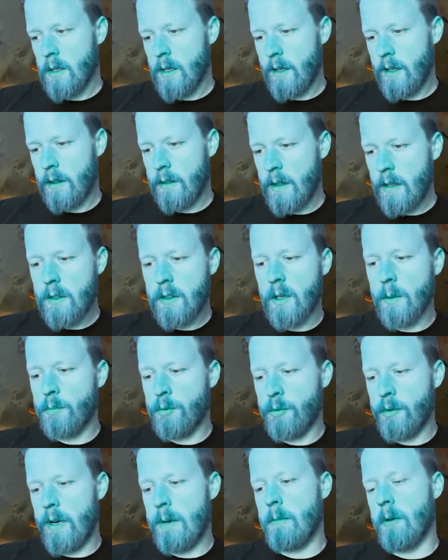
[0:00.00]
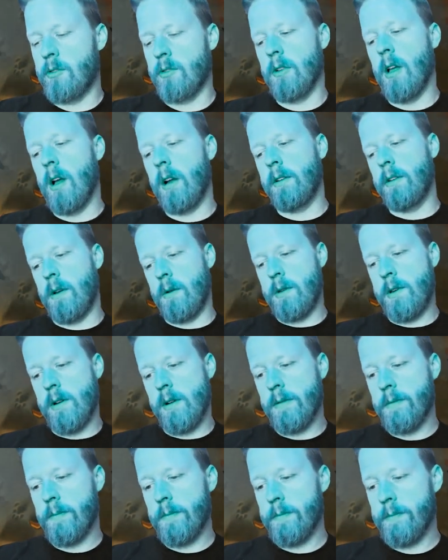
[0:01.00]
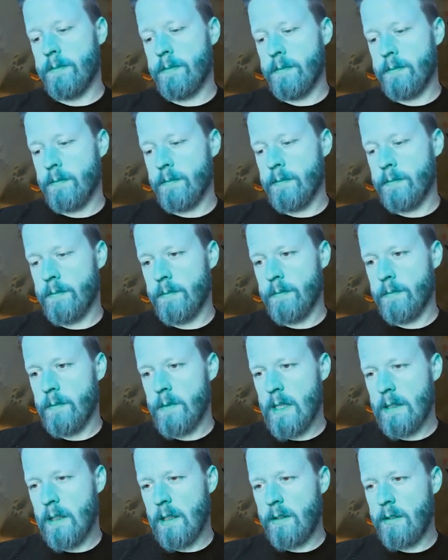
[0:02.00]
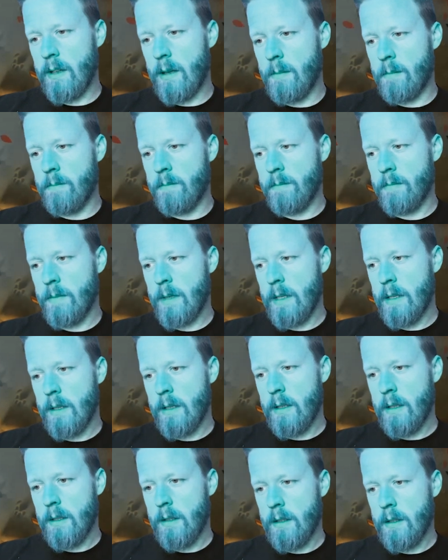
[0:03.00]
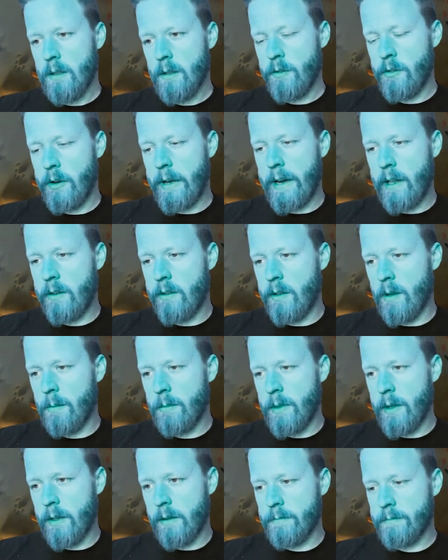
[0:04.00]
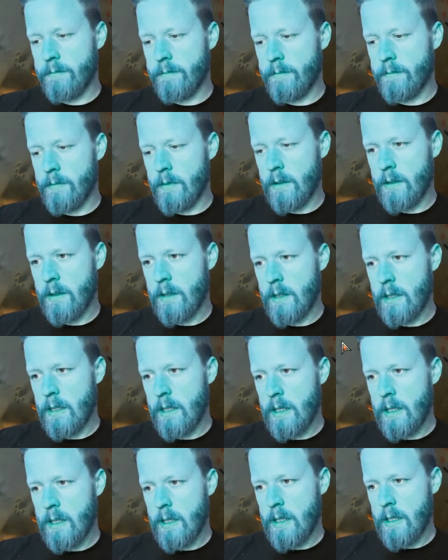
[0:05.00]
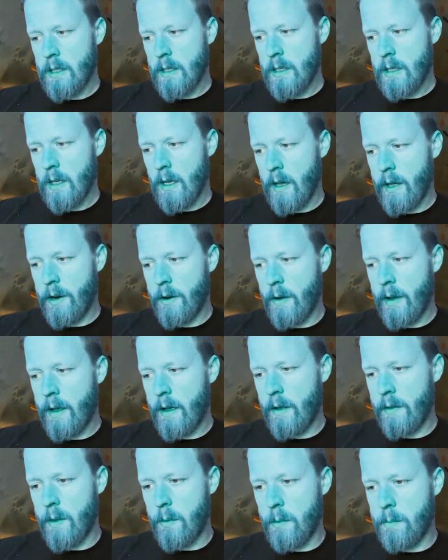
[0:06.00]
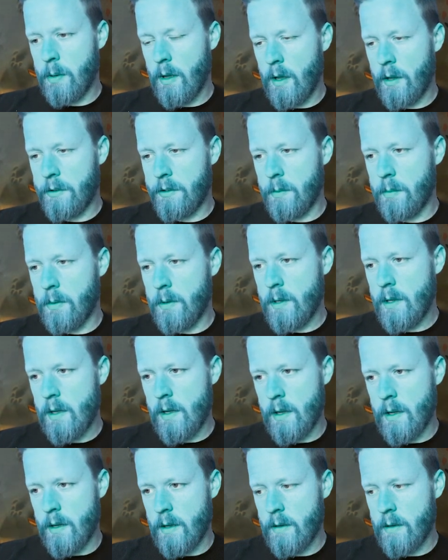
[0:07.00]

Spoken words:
I think they're pretty much locked out here. Unless I'm forgetting something. I don't know how they would possibly...